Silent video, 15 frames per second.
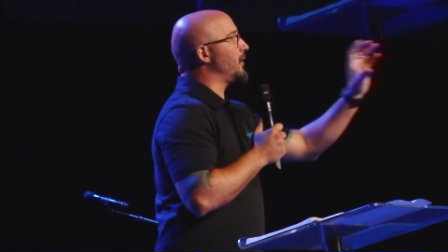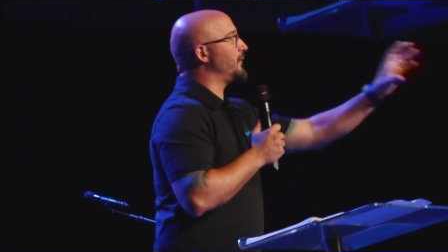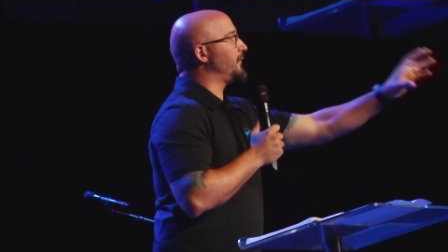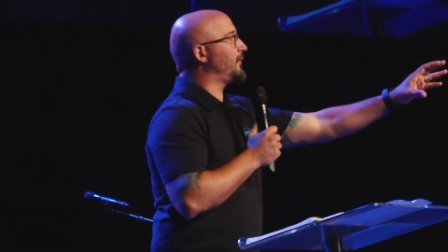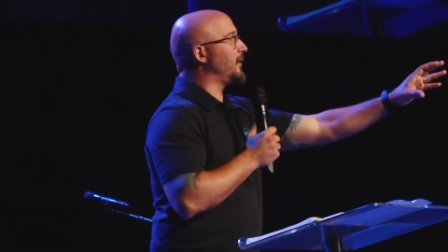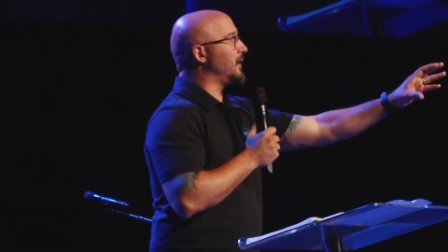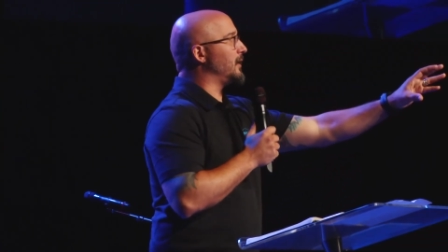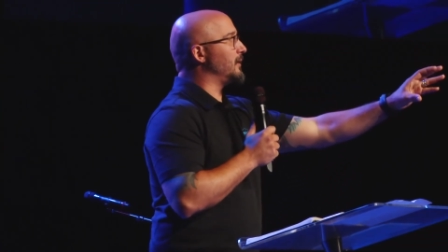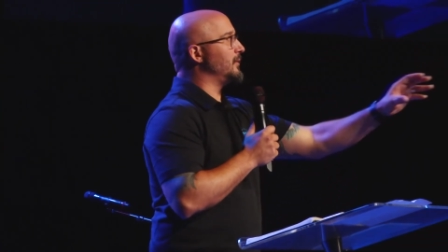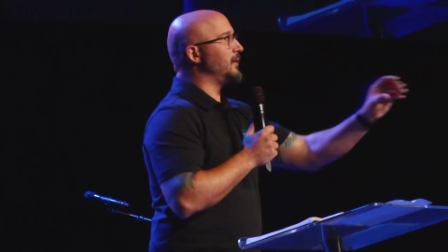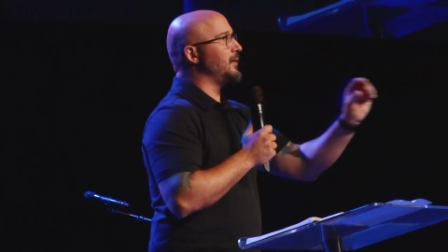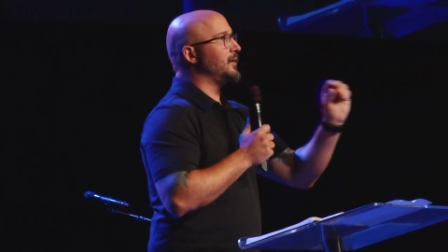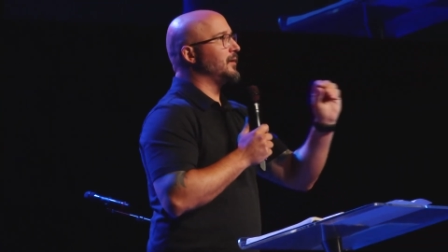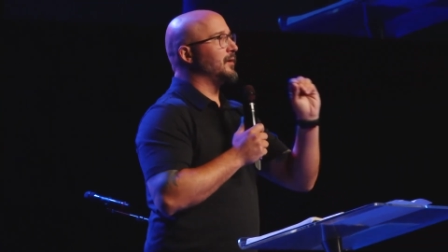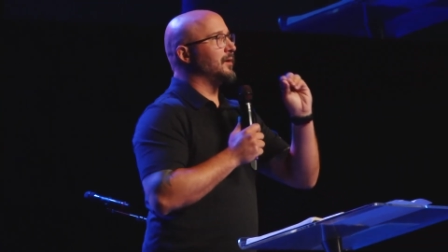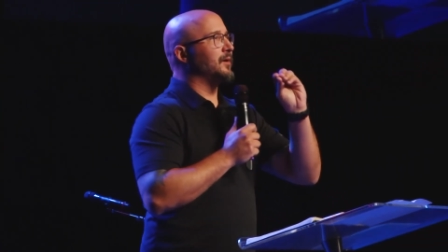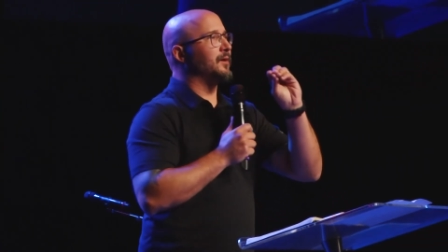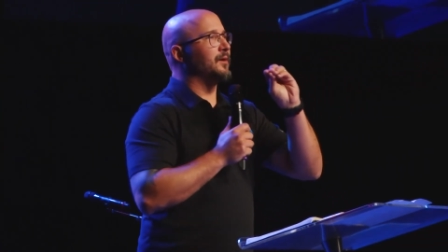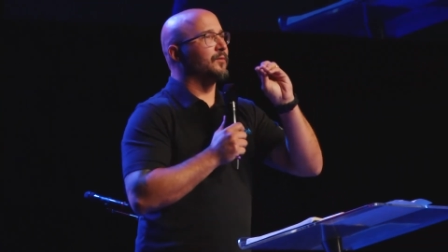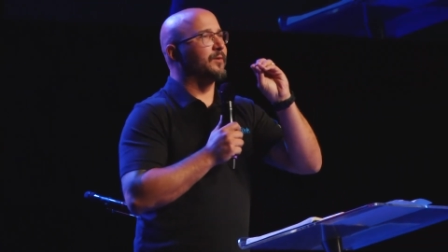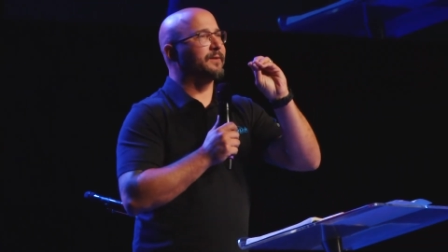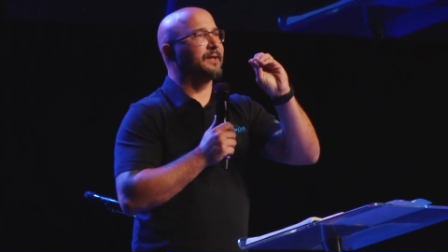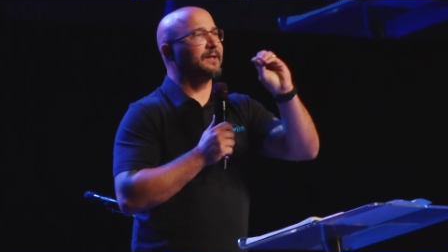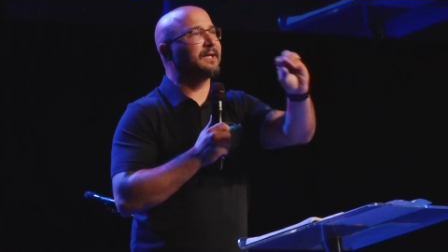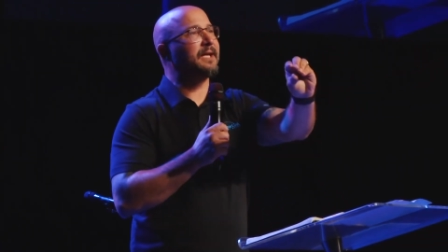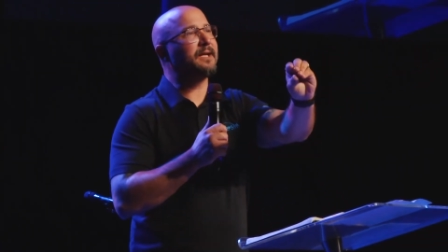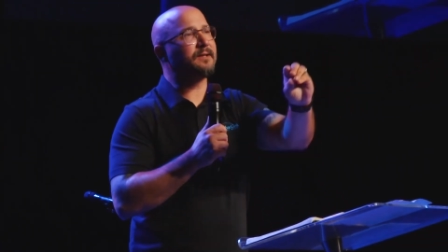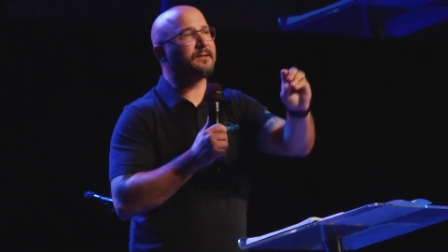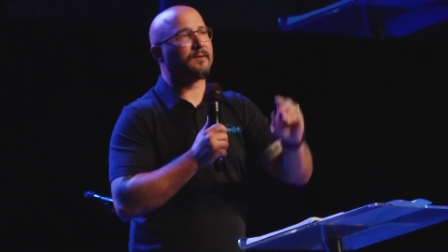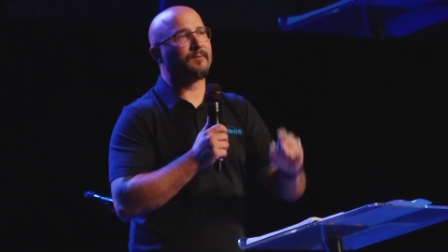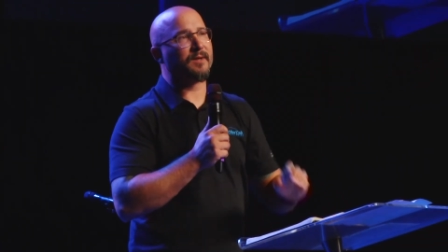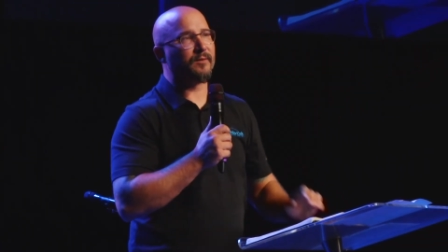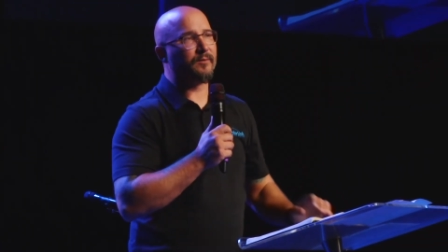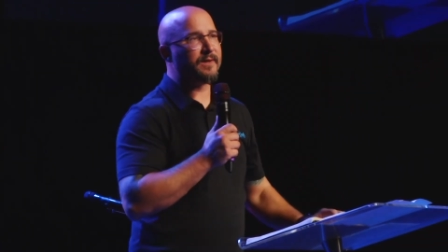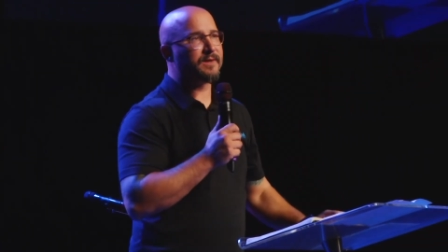are from with the kingdom that we